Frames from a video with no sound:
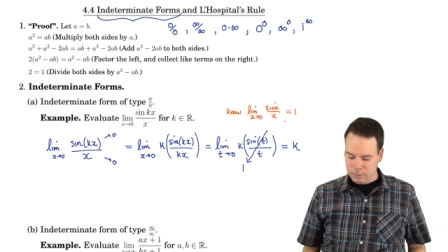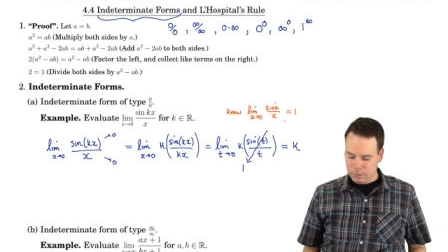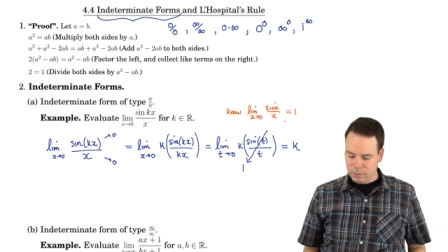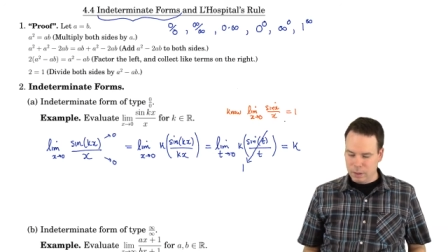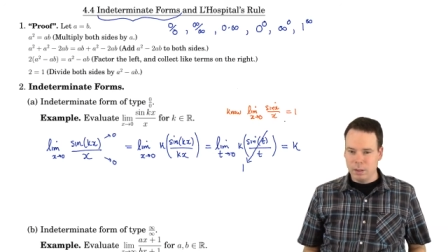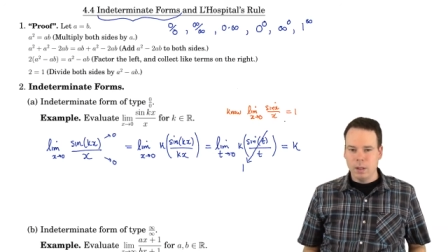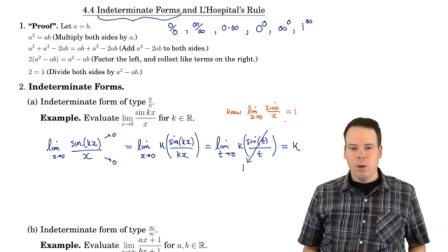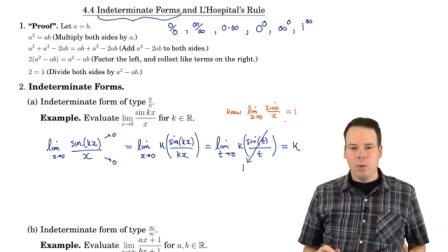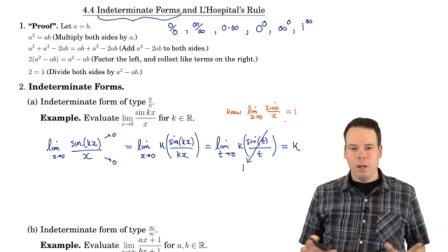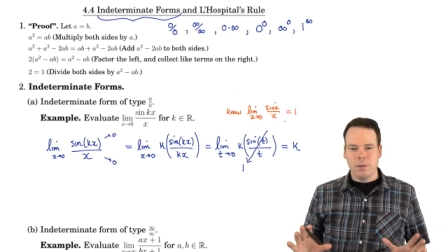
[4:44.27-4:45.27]
Okay,
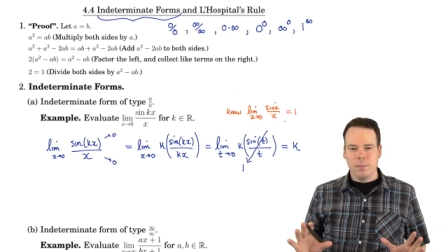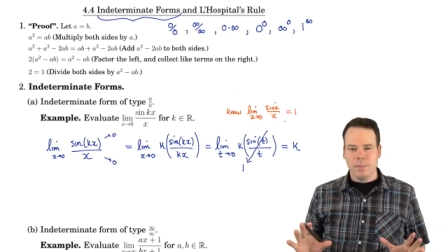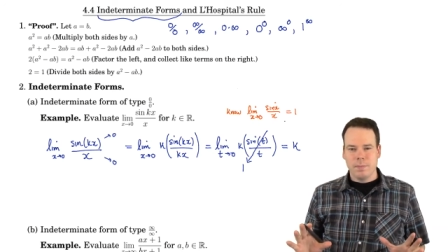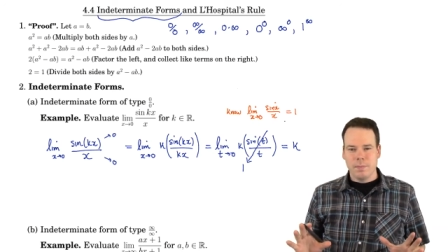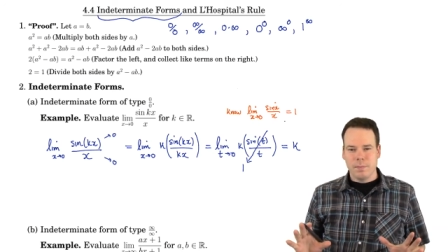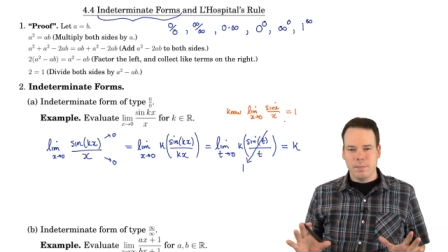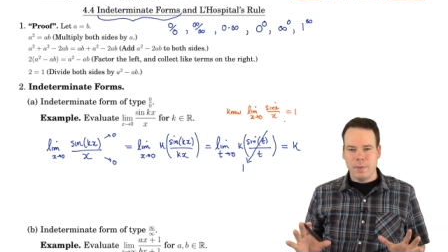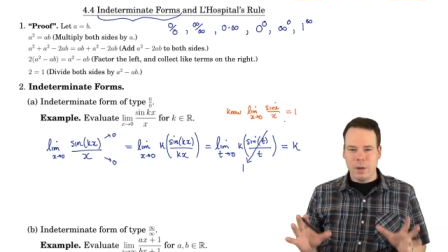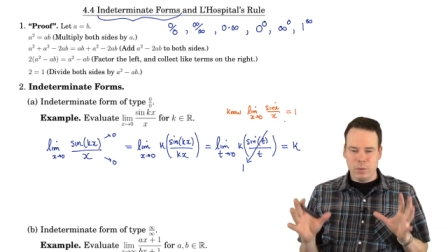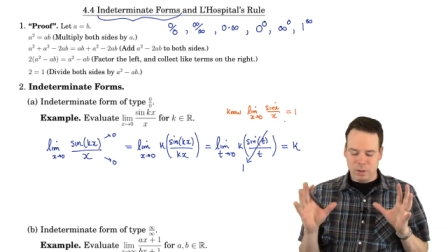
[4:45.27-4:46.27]
well,
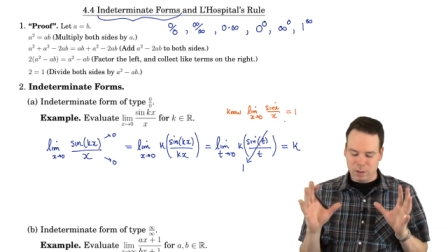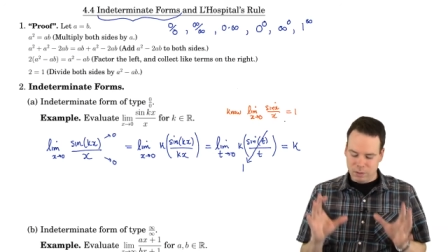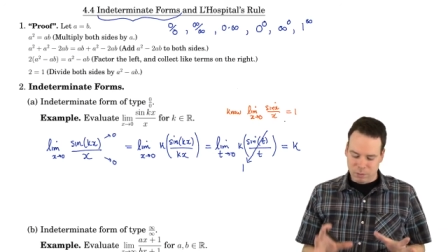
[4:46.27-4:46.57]
that was a sort